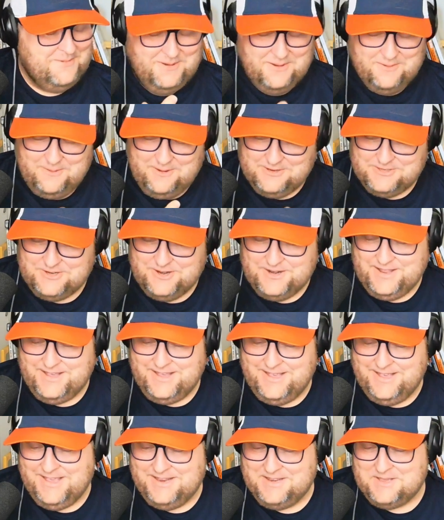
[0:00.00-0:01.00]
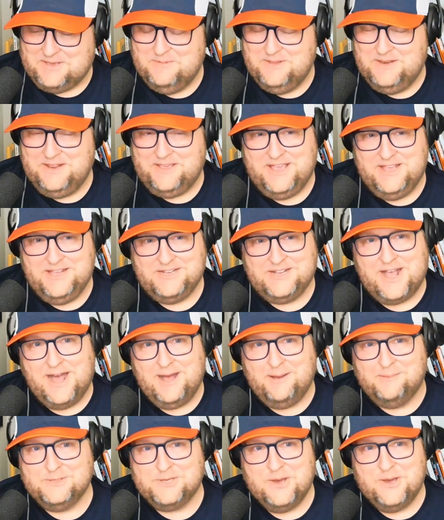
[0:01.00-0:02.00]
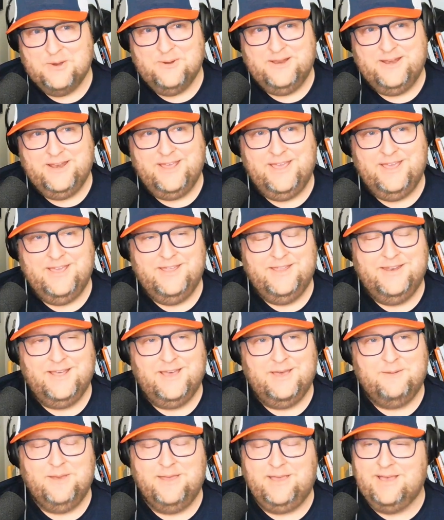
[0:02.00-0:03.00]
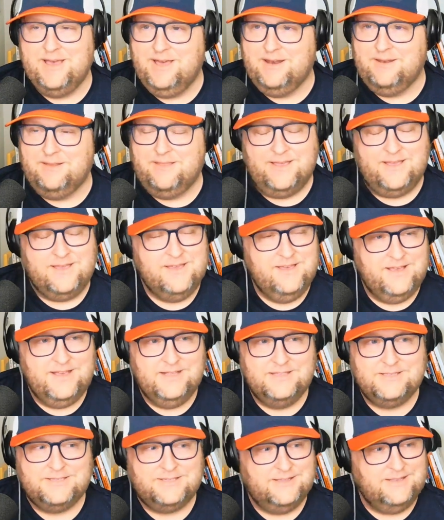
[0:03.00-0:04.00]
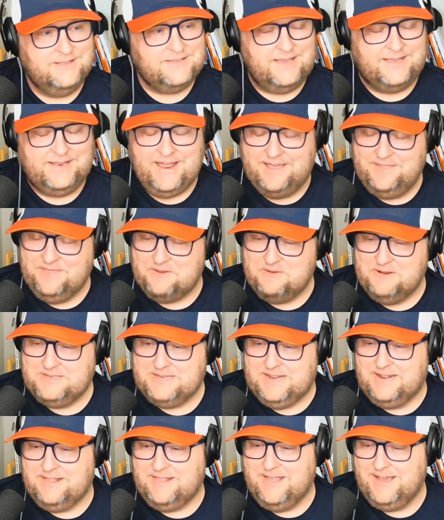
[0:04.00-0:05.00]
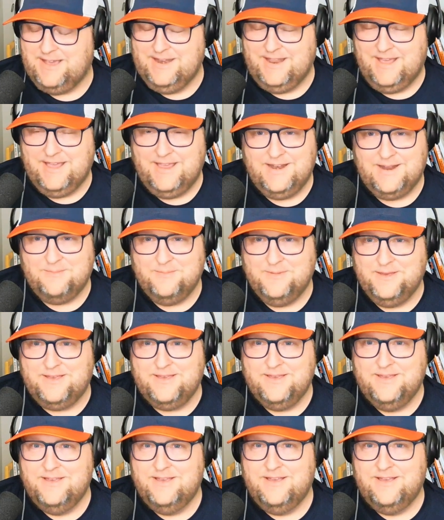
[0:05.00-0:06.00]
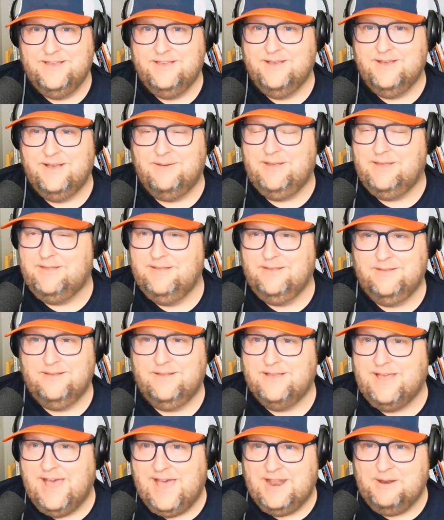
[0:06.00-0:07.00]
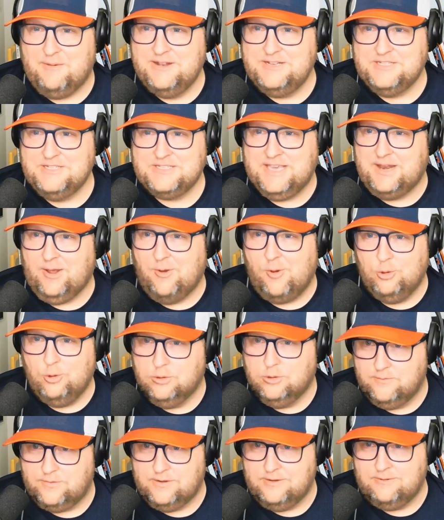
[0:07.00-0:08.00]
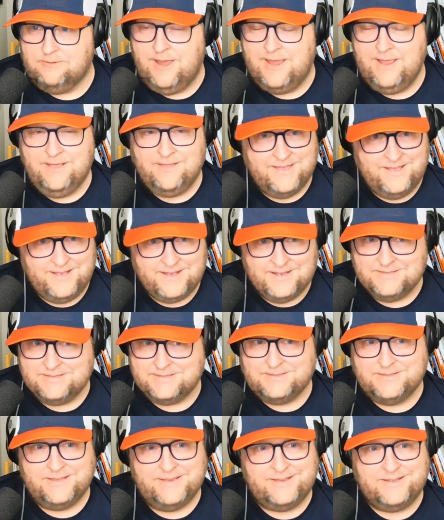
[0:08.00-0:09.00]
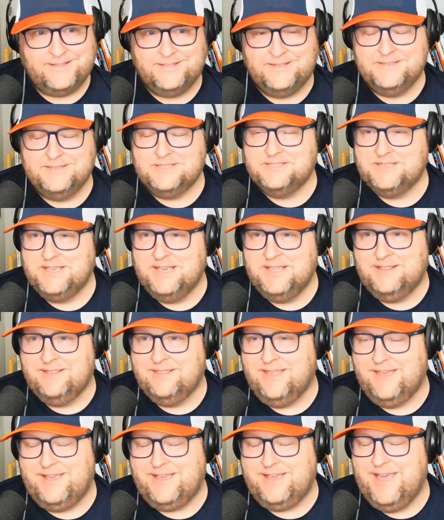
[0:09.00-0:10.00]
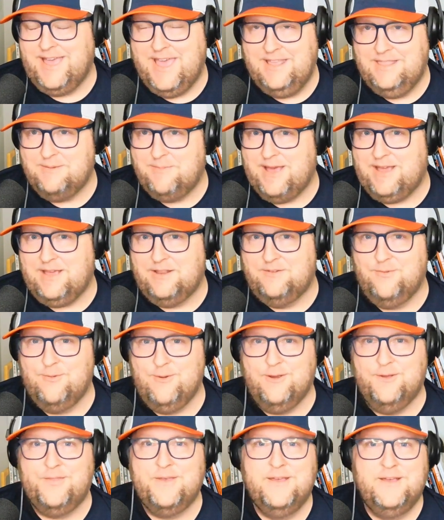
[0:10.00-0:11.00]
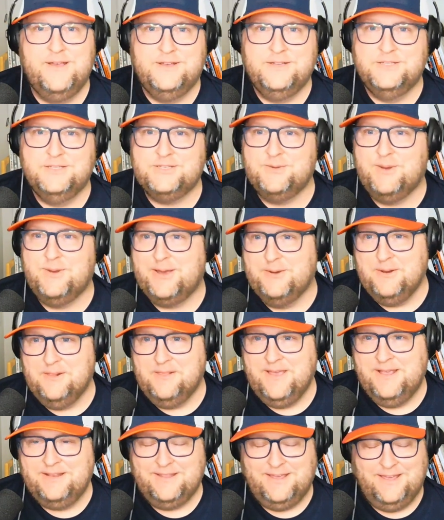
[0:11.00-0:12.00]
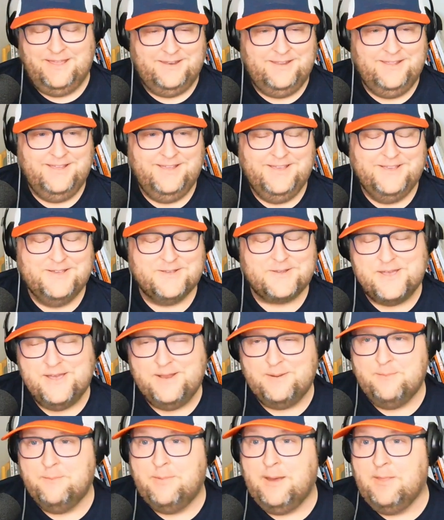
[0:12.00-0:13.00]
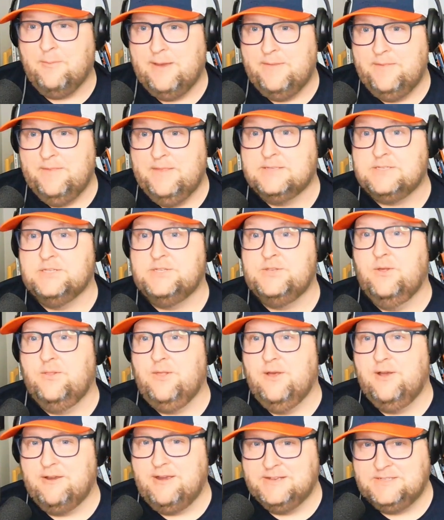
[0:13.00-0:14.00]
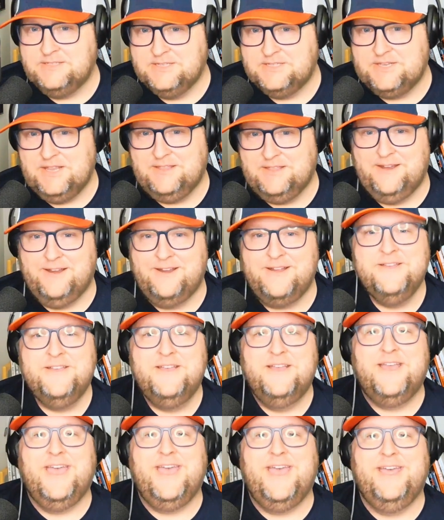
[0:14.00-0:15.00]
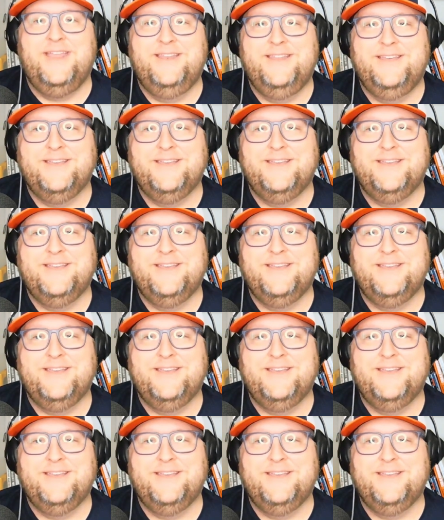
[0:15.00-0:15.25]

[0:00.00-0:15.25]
we're trying to get communicate comms going, and I'm like, God, it's like 9:30, 10 o'clock at night. How do I just get a hold of her, right? Like, because like yeah. this is getting like I hate the back and forth. So I go to LinkedIn, and by the way, this is no longer existing there. And